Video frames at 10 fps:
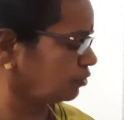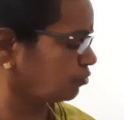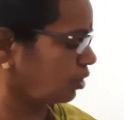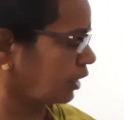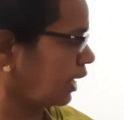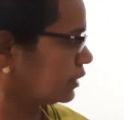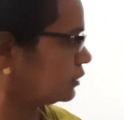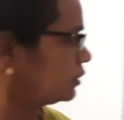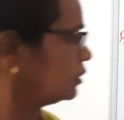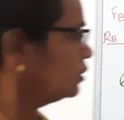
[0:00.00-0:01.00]
of
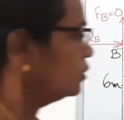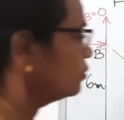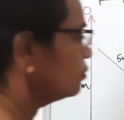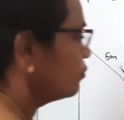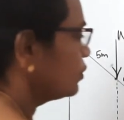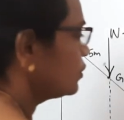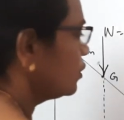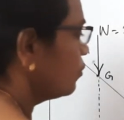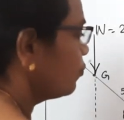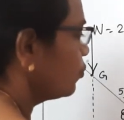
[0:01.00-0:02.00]
contact. The
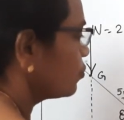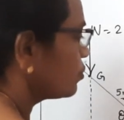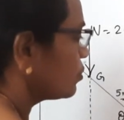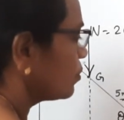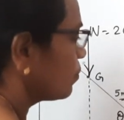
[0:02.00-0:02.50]
frictional force